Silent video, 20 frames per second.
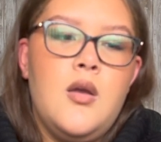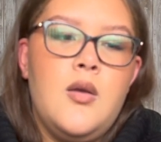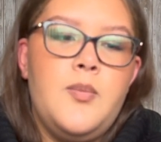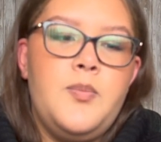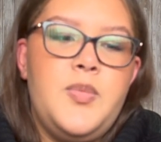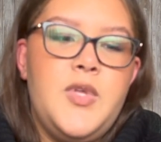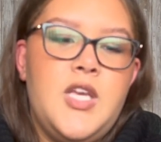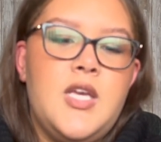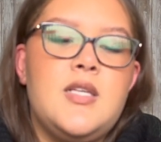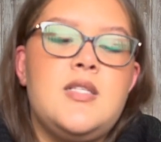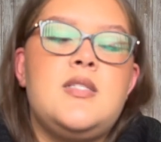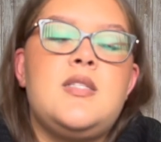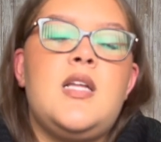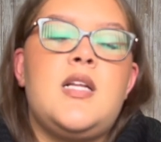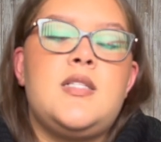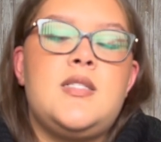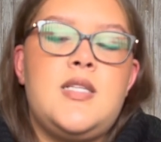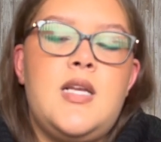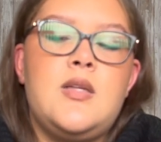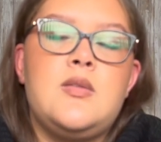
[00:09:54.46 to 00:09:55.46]
because
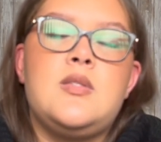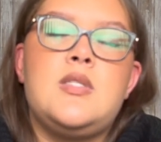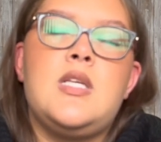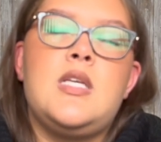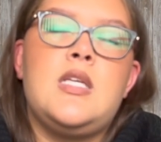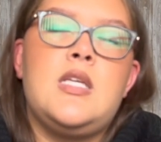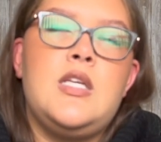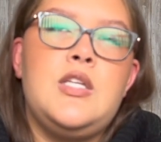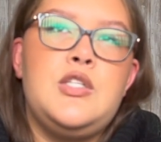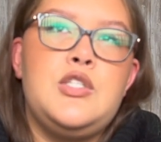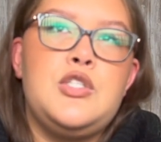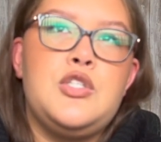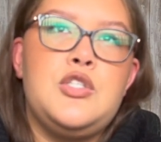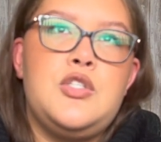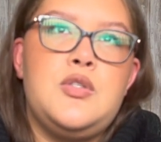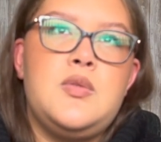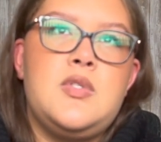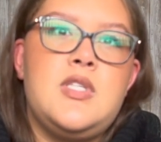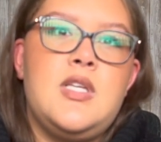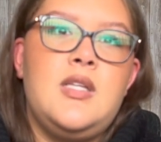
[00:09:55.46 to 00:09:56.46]
that sounds like
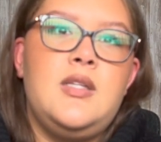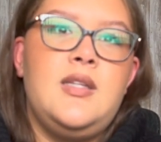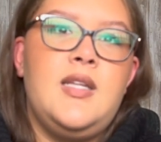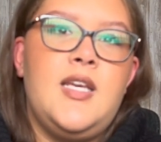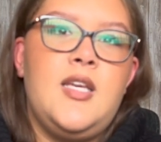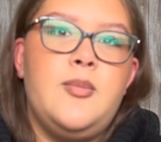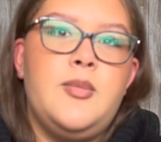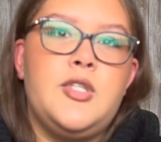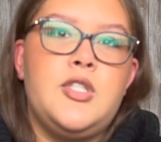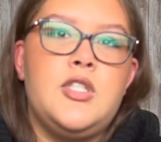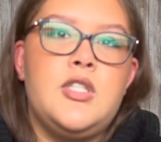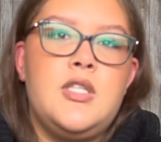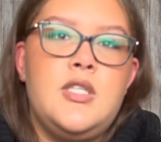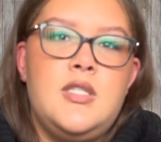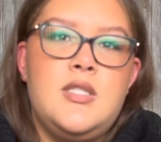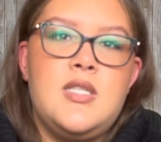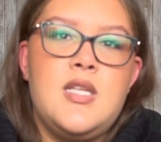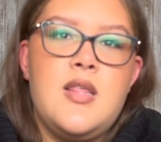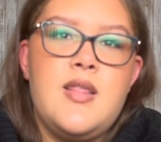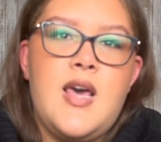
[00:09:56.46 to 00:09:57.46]
introducing labor
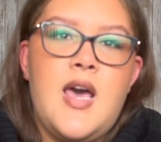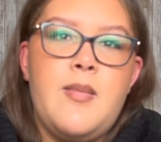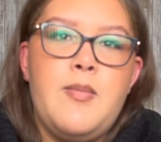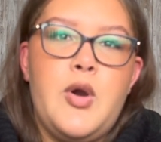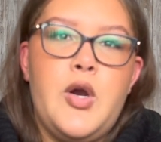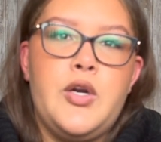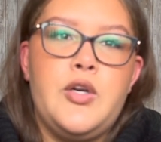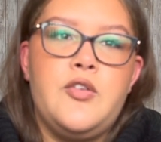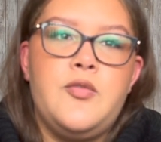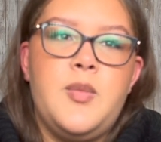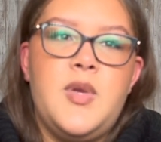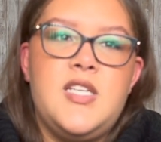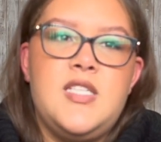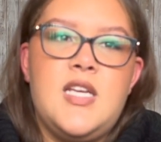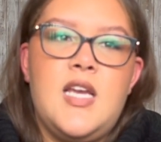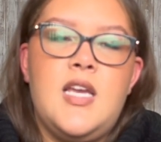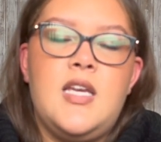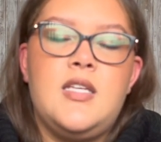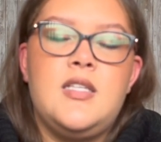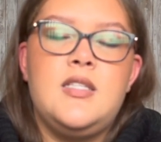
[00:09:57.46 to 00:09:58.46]
into that part of my
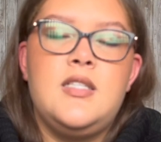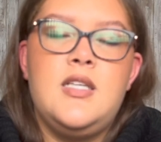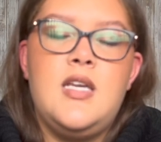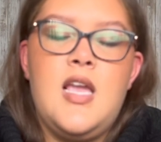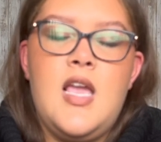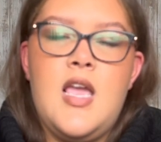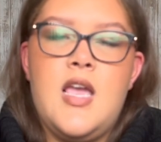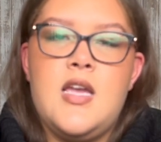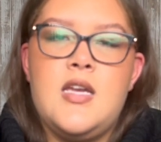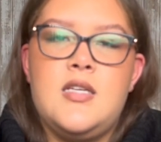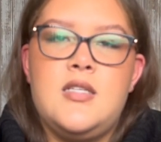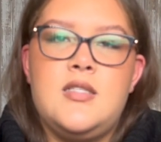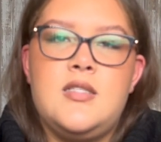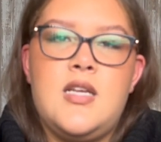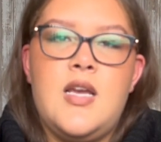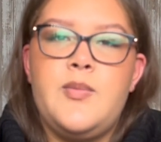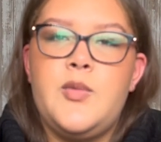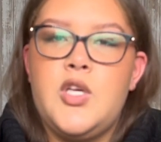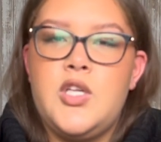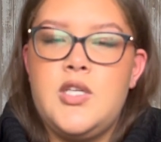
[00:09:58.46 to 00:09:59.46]
day. and
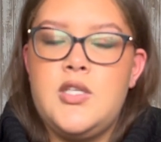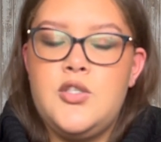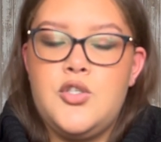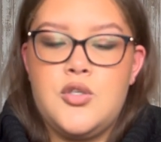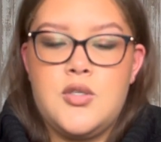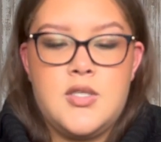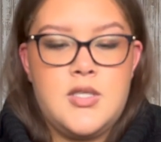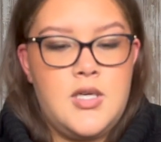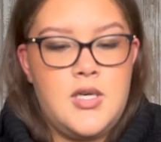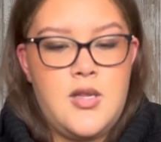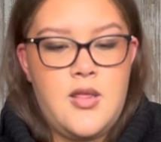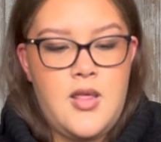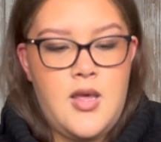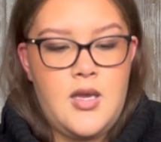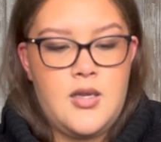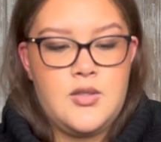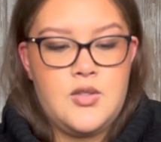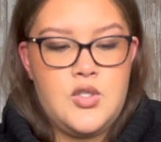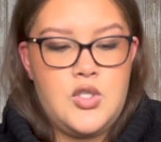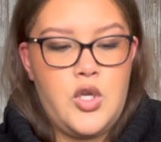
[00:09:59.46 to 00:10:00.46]
I'm not interested in that.
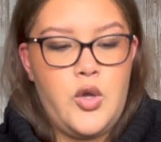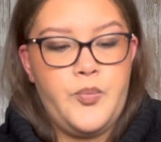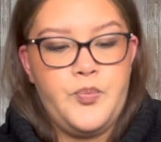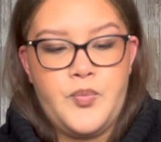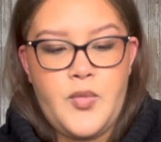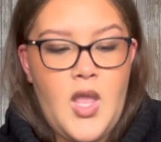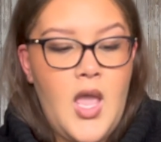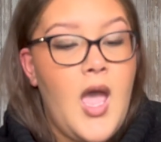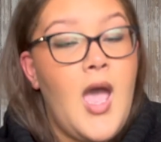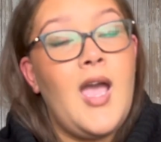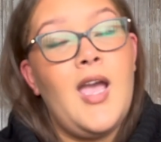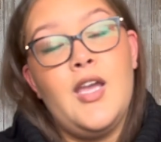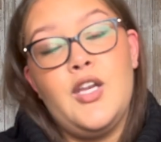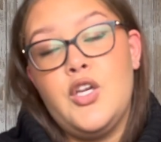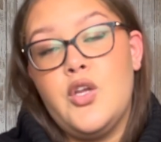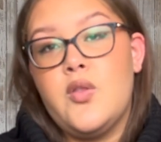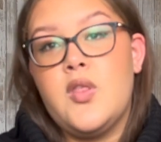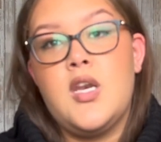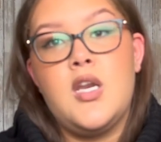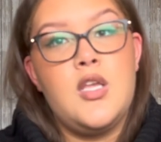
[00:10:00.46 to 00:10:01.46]
So I
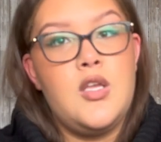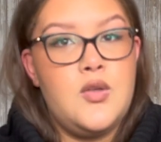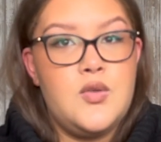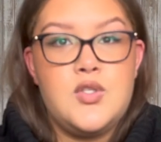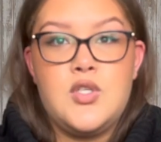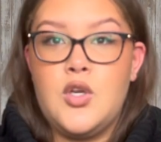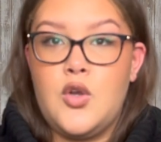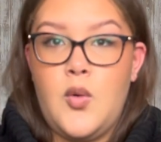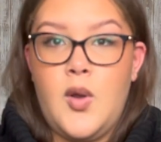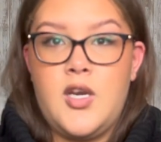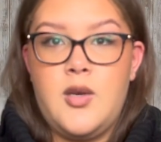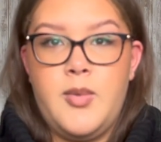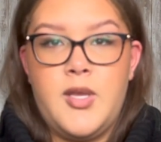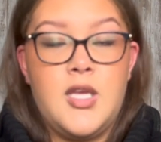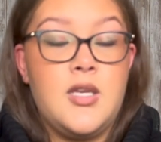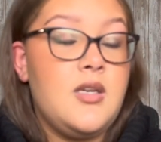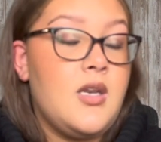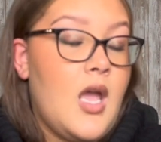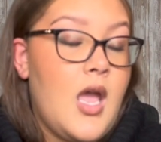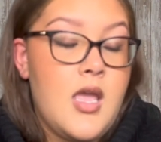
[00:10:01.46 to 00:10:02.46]
know that I used it quite a
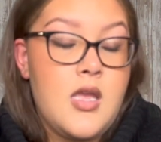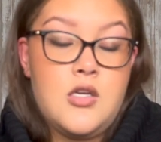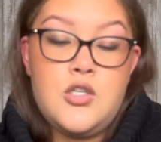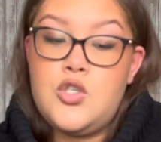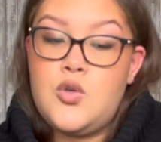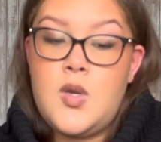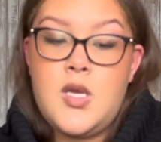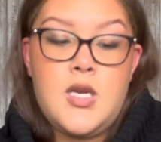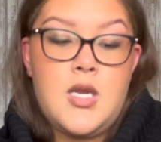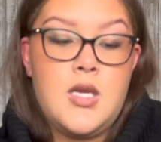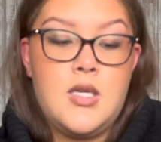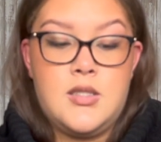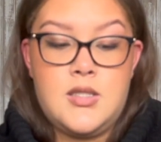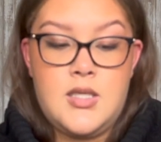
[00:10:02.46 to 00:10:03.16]
bit. I enjoyed it,